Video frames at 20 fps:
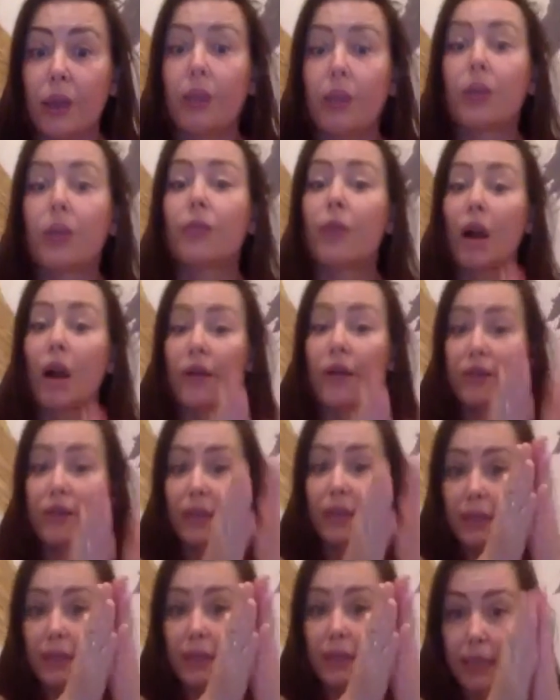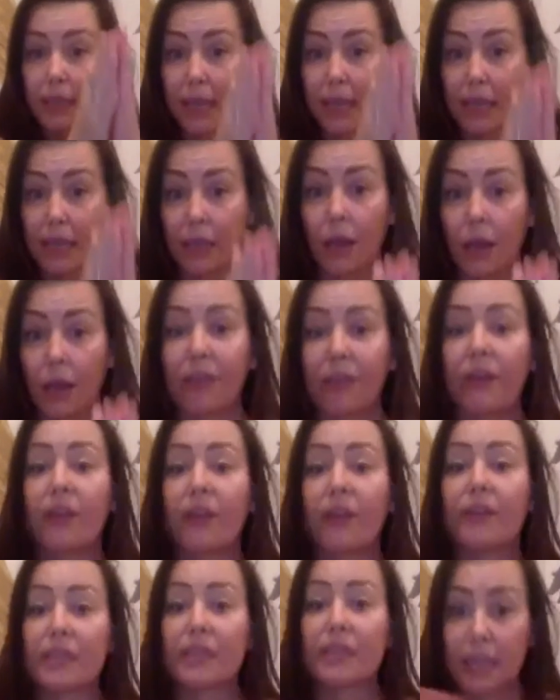rather than letting life
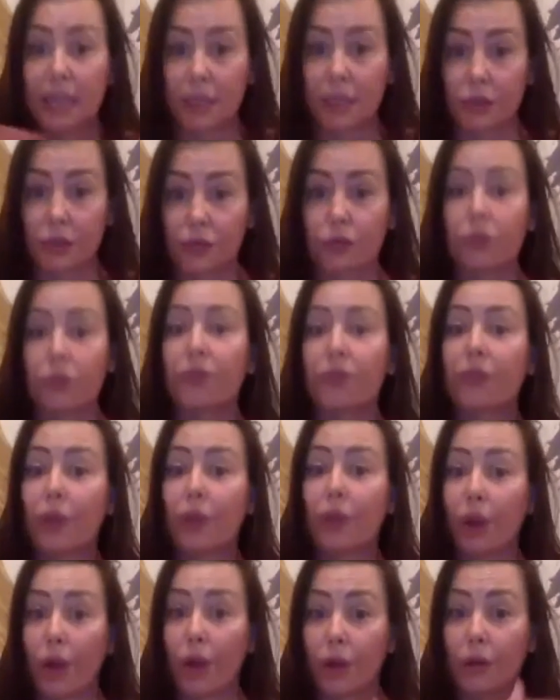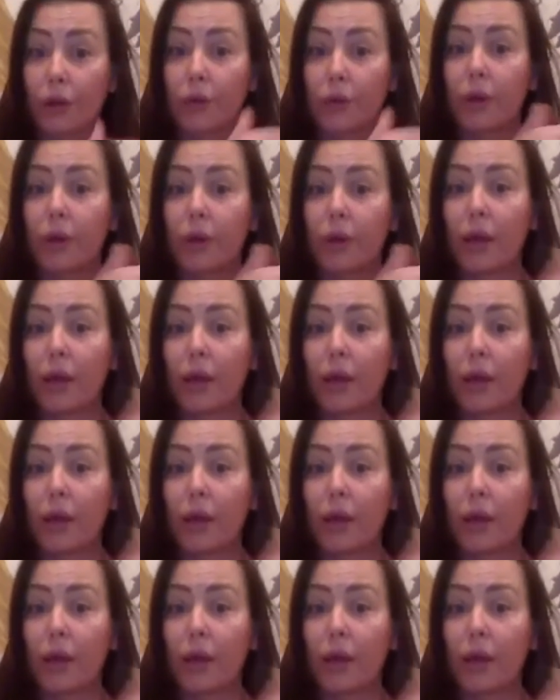have its natural flow,